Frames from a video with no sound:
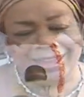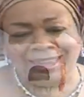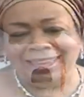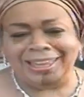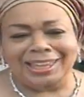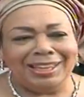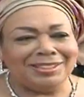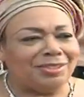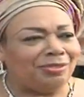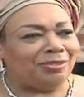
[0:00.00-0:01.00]
Ehi
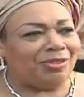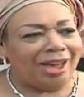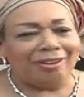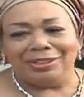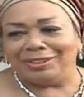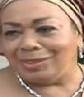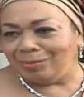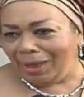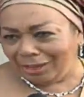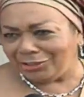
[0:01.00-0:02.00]
is a very
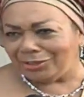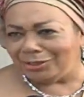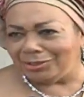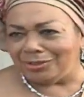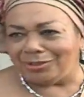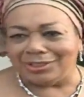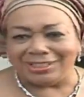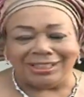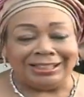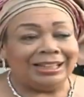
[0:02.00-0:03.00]
special
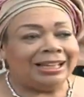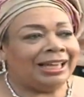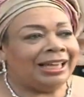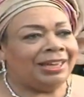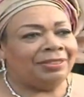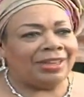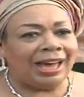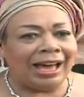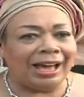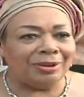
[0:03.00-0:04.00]
daughter in the
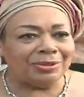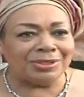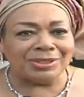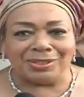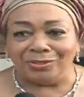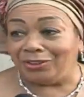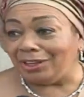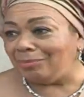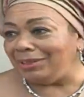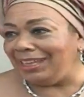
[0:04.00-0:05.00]
house of
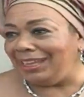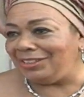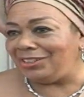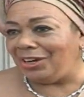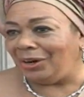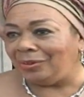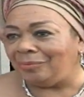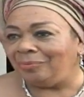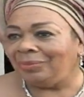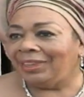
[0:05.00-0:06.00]
Igbinedion
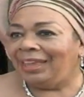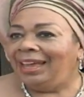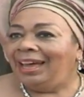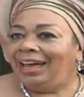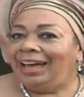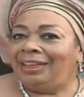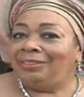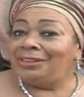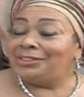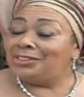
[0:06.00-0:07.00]
and
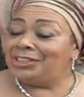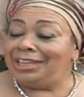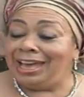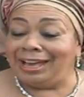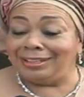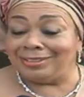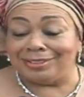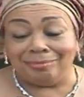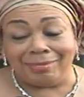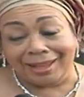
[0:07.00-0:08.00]
that she
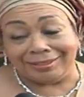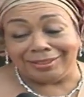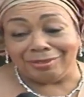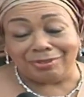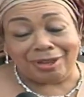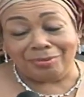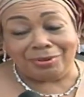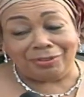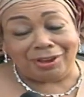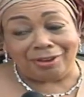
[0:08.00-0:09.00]
has met the rib
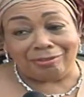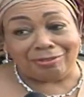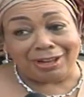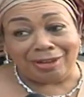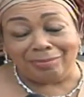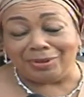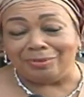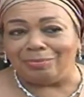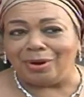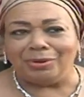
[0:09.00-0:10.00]
of her rib
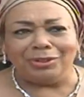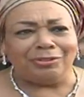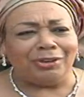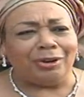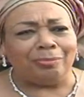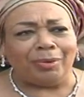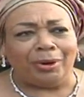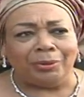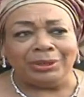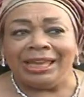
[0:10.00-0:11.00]
and bone of her
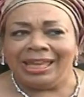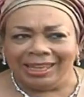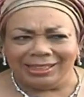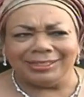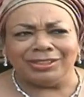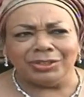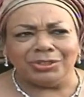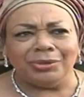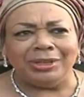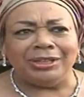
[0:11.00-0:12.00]
bone. It is the
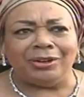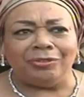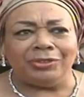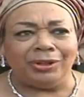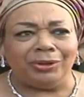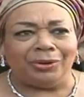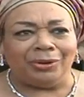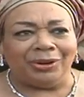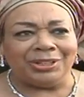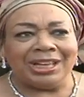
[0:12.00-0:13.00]
doing of the
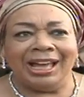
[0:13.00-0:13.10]
Lord.